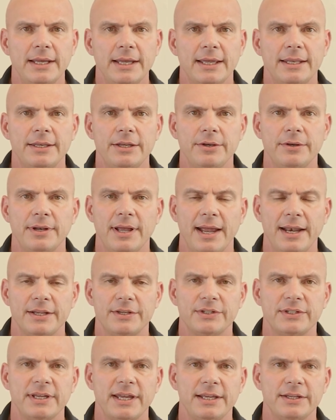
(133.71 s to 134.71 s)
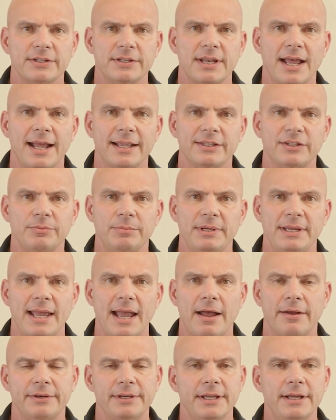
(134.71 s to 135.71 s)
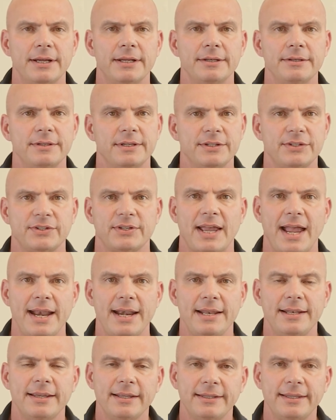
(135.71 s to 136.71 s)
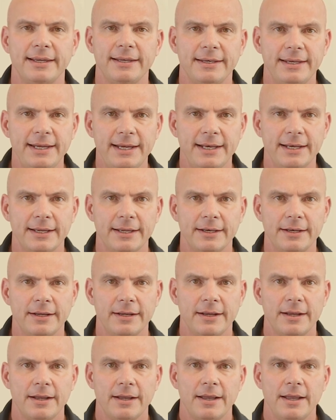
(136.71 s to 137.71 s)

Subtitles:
and the United States, not to be outdone, decided that they needed